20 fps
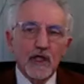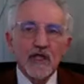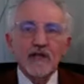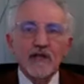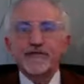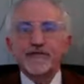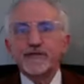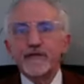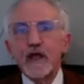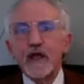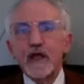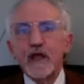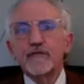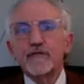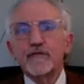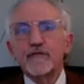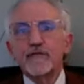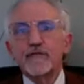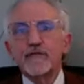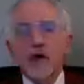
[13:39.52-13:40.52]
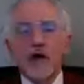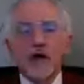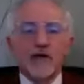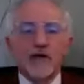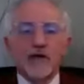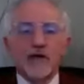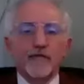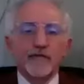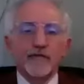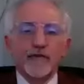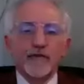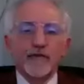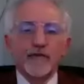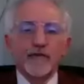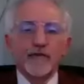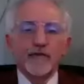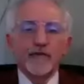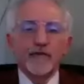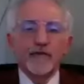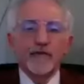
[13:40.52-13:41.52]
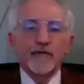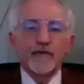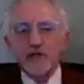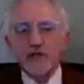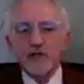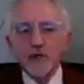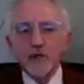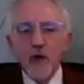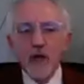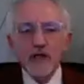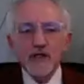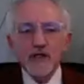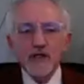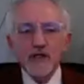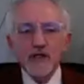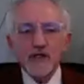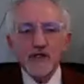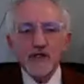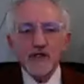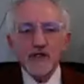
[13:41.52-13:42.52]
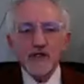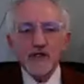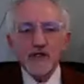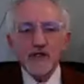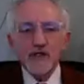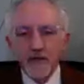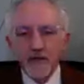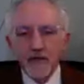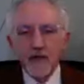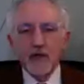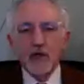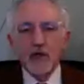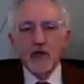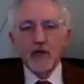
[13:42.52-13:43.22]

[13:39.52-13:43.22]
in favor of the US-led